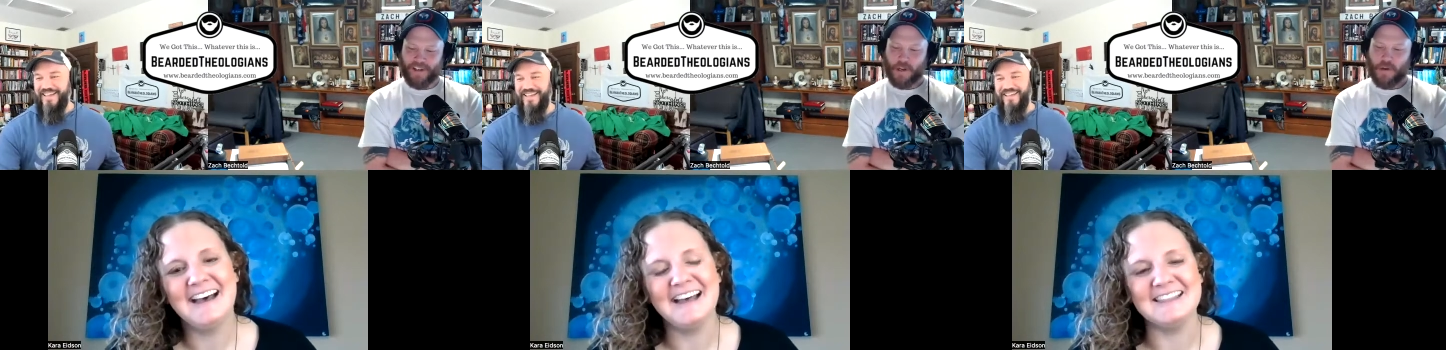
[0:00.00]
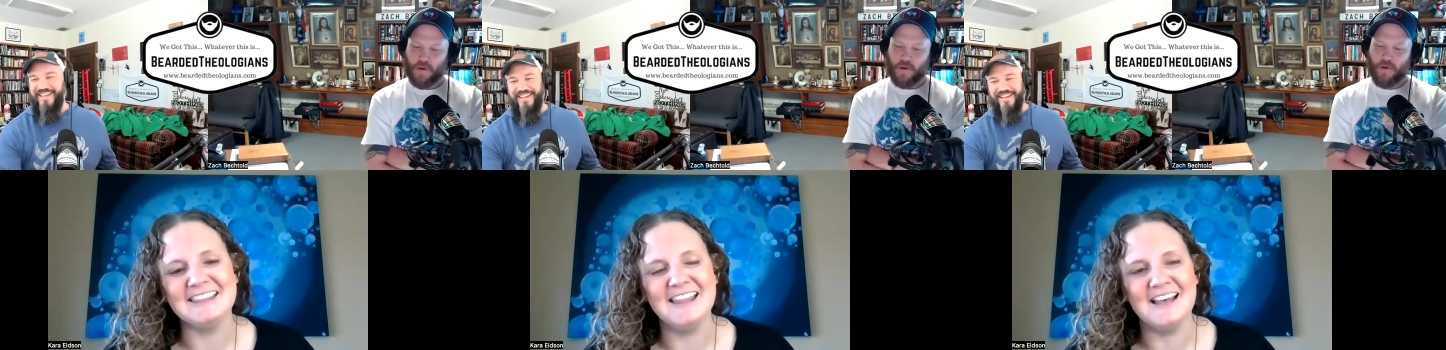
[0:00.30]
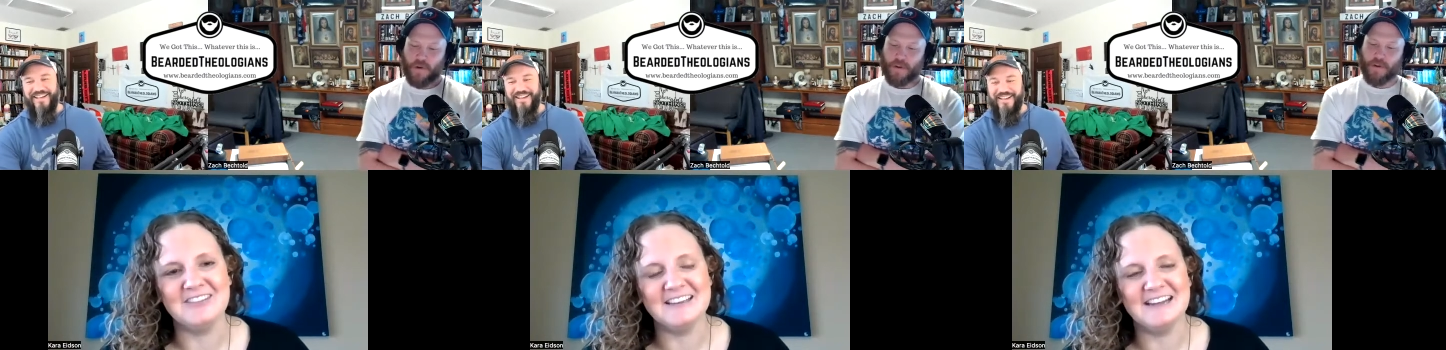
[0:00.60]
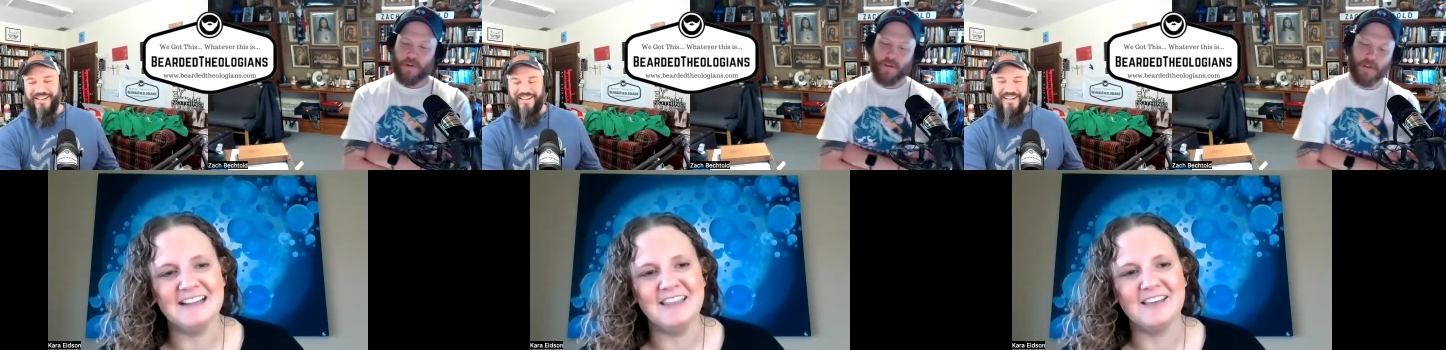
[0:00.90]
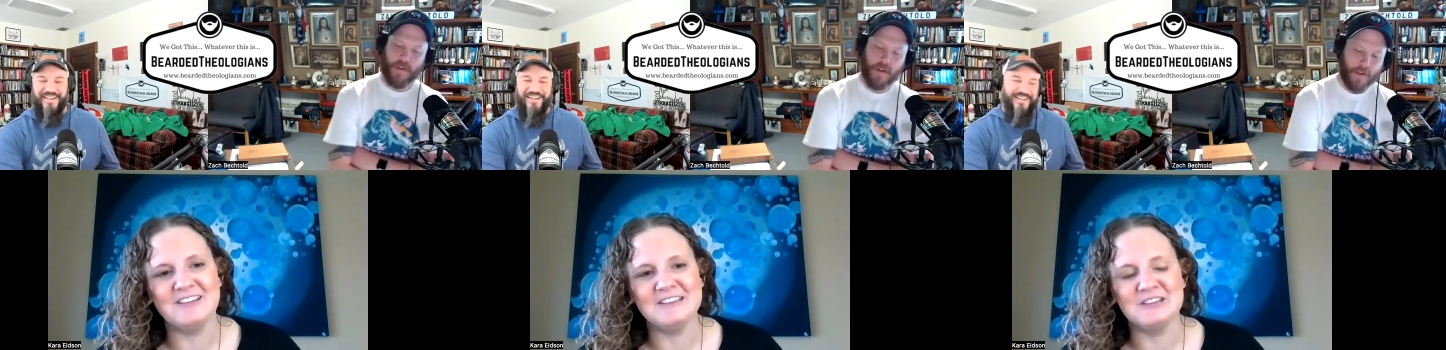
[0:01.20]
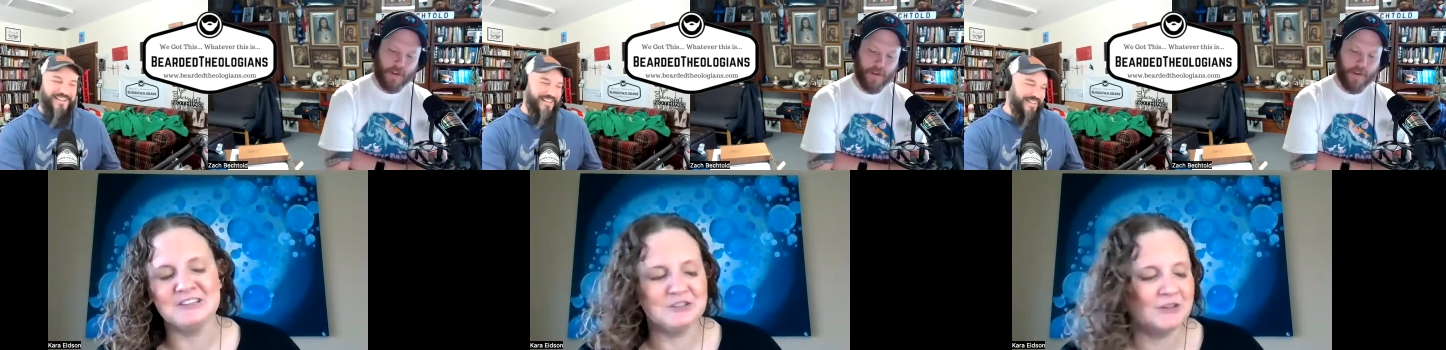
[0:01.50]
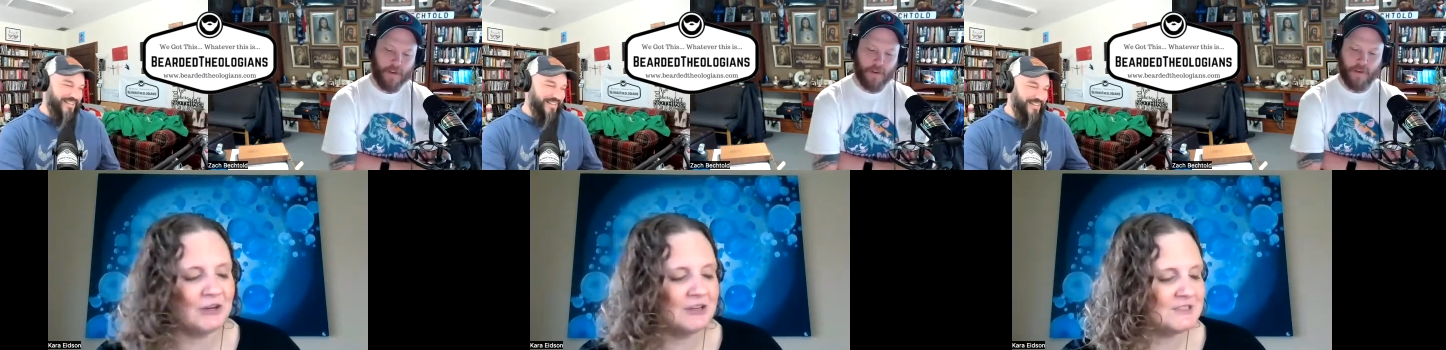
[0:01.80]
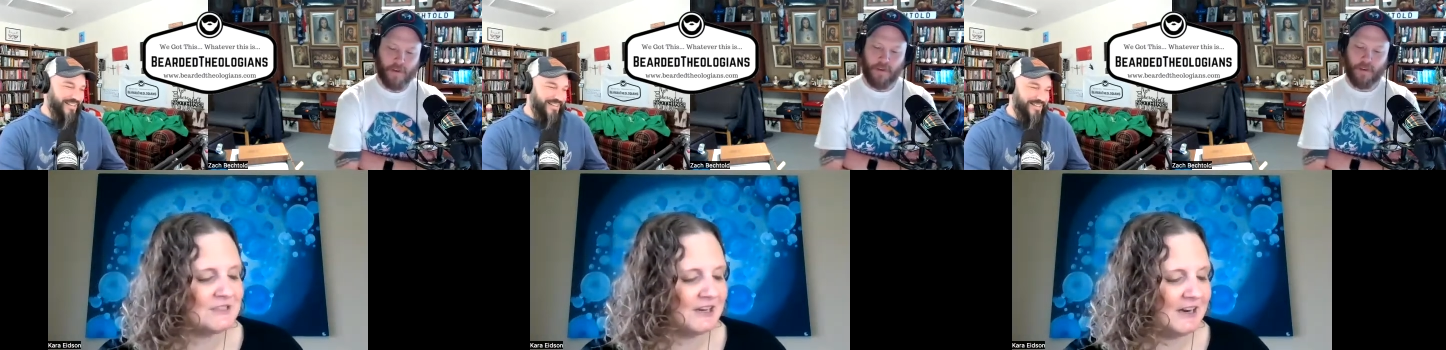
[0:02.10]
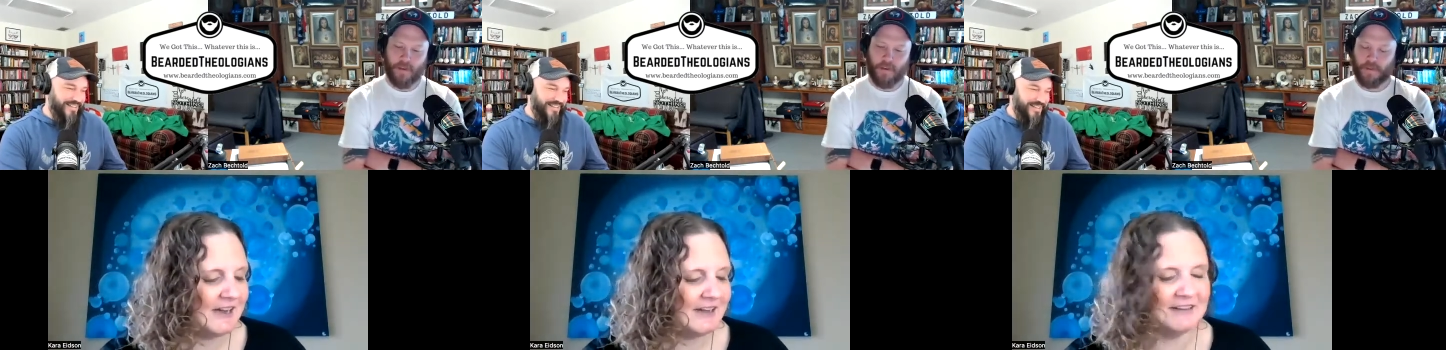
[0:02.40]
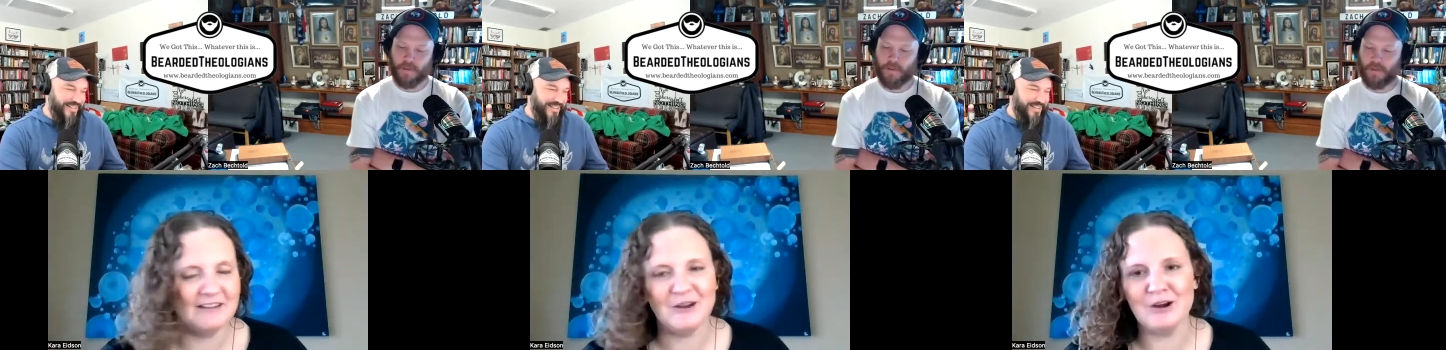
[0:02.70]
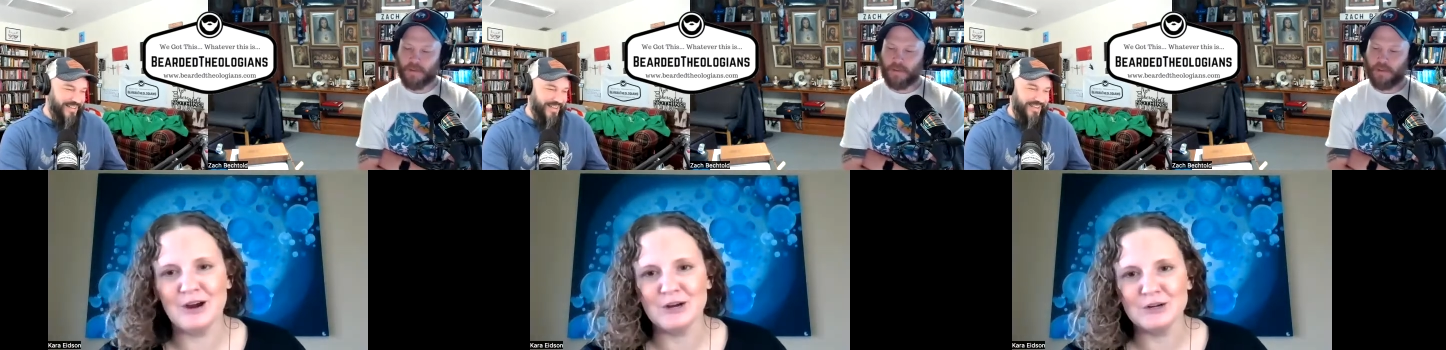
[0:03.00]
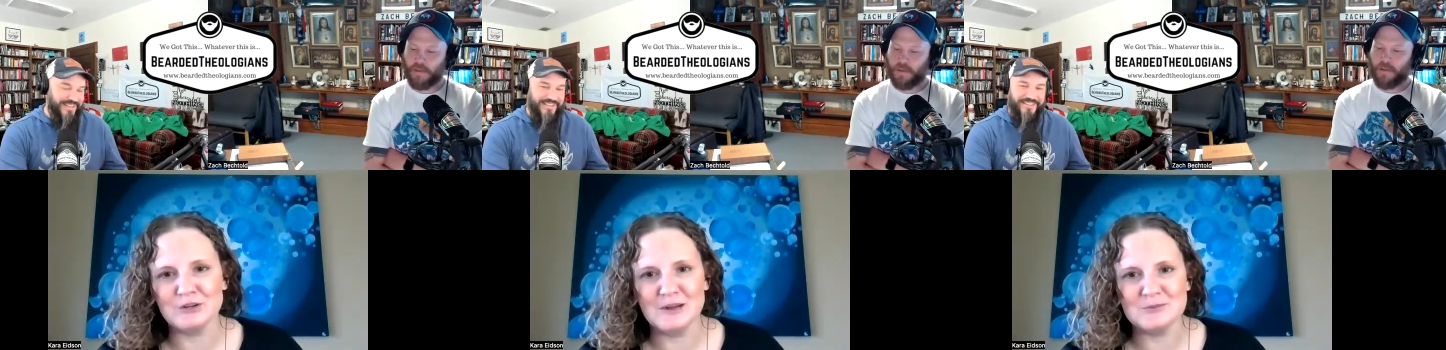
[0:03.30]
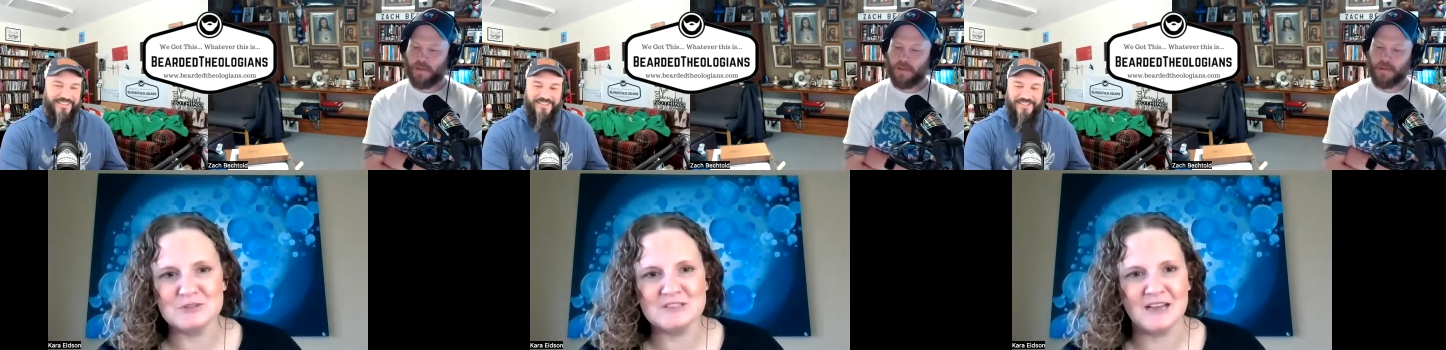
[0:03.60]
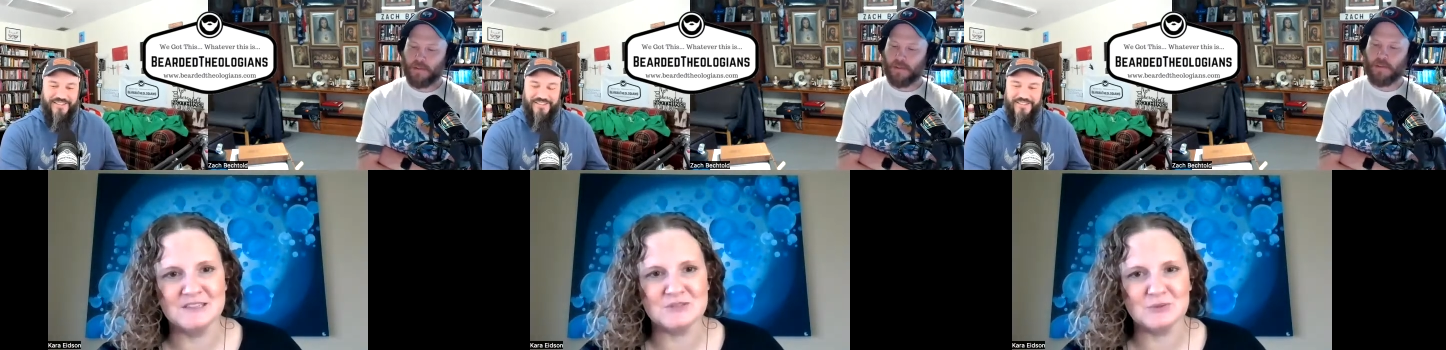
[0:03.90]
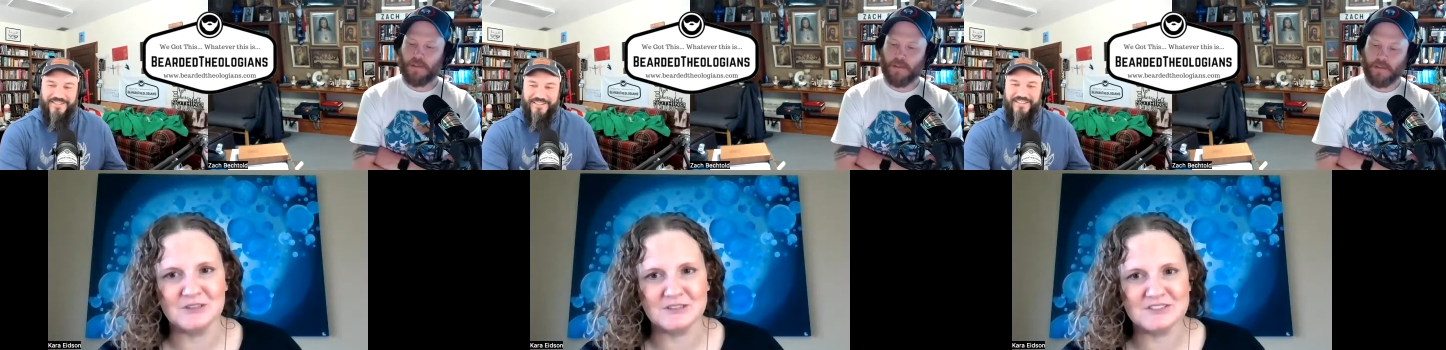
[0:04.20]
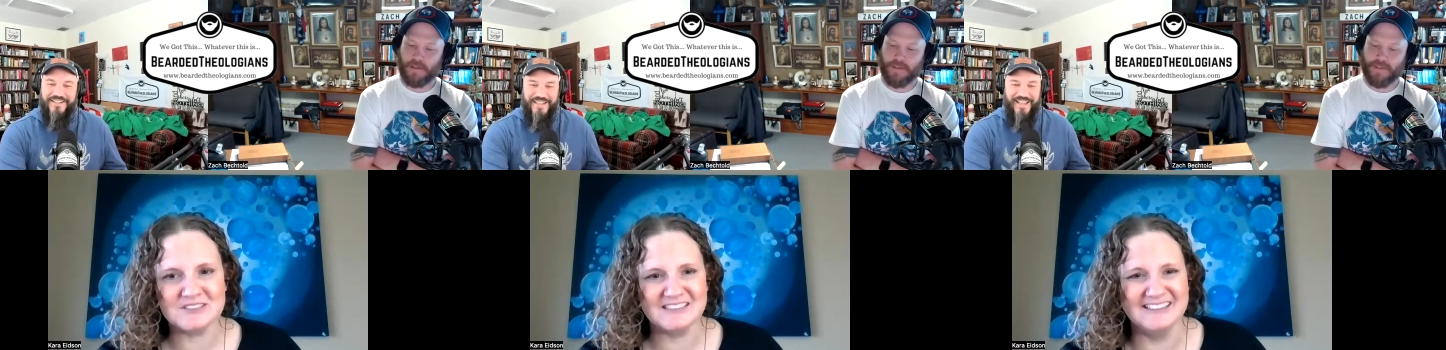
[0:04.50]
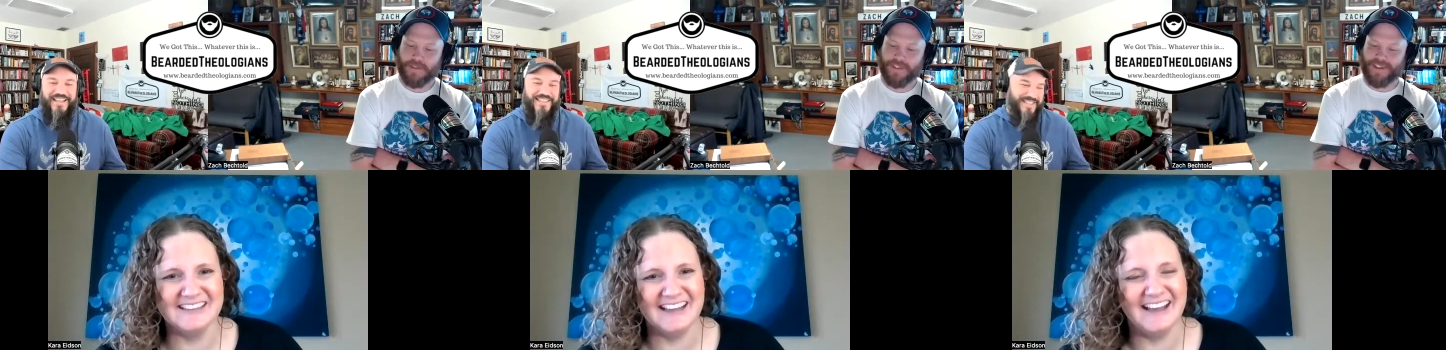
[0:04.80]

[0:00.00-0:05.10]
Speaker 1: love it. I love it. Your your girls are uh, are, are grape juice connoisseurs. Yes.